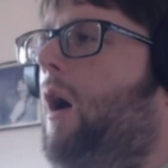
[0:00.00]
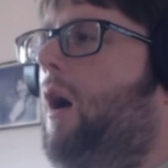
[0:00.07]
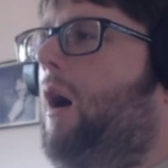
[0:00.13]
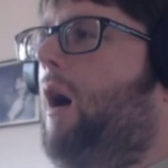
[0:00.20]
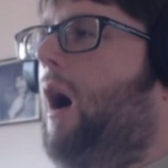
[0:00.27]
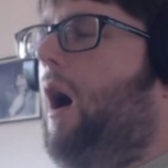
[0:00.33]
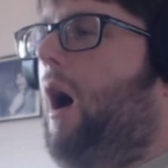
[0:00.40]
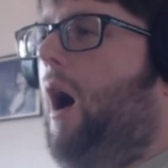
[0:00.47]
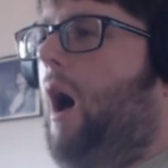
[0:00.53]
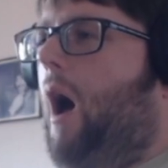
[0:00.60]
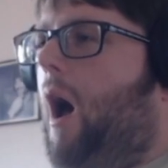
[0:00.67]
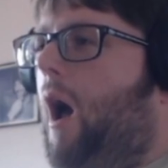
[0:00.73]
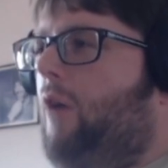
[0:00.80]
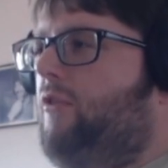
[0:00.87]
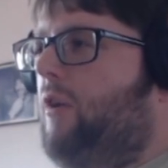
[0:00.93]

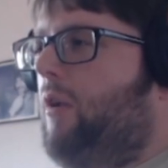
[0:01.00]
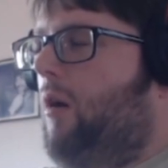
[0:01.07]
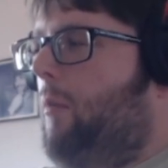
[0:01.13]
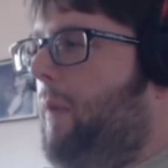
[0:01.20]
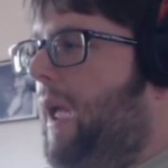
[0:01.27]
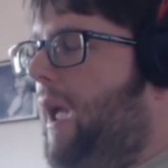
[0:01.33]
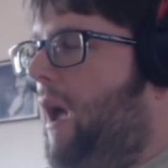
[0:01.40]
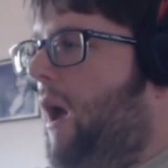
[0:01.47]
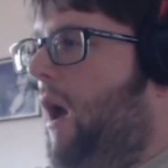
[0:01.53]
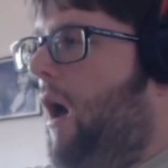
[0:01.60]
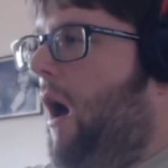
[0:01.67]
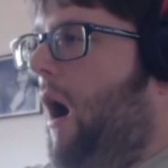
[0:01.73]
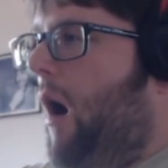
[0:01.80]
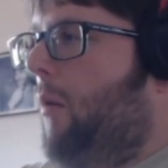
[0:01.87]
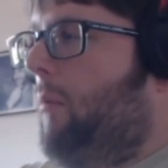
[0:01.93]
So there'll be
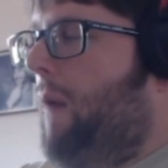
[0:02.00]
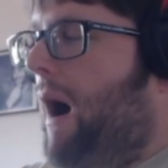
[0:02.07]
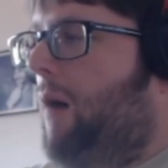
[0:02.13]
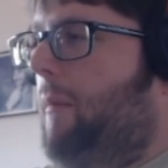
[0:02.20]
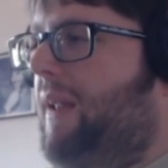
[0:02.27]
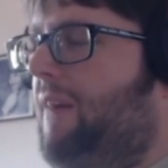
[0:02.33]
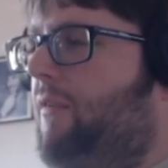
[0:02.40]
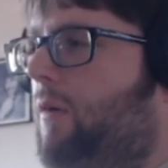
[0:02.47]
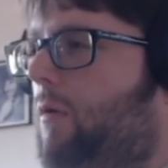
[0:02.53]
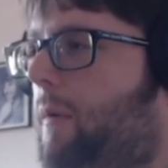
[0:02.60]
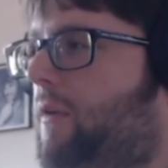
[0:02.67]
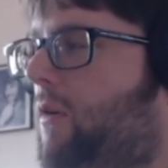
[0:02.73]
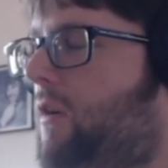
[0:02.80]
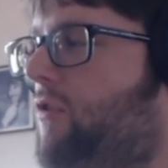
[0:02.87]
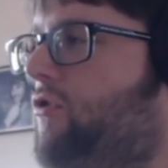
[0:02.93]
I'll definitely be
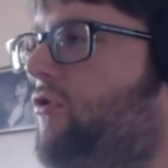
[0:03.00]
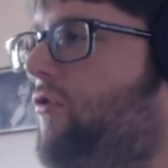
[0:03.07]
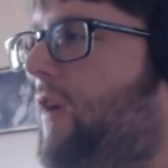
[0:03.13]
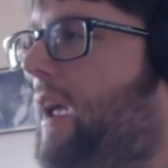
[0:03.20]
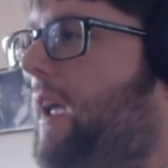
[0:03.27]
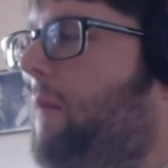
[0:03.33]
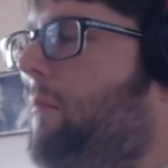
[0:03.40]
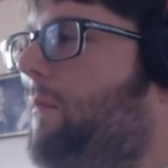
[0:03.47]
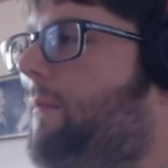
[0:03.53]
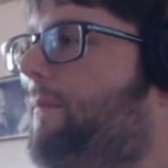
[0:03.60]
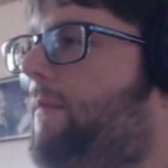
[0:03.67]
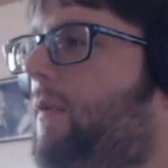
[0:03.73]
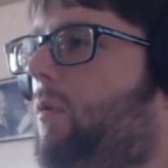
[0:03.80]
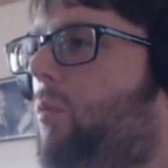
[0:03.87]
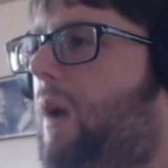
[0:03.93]
doing a stream
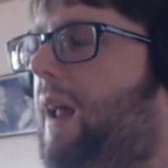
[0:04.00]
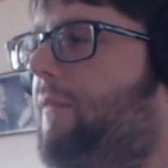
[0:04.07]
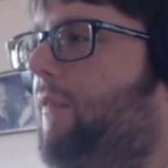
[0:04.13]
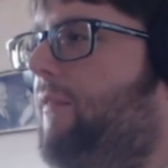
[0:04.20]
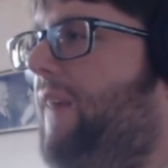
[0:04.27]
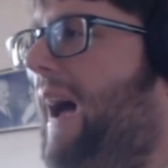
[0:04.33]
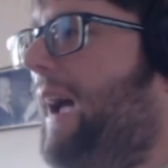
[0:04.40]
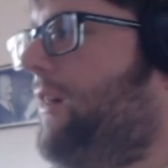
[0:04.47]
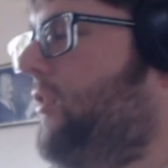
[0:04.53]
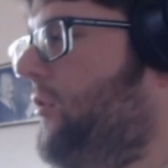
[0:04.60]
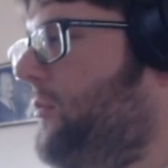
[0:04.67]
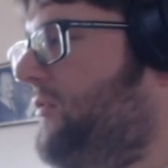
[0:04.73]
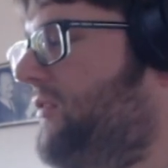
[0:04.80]
whenever that comes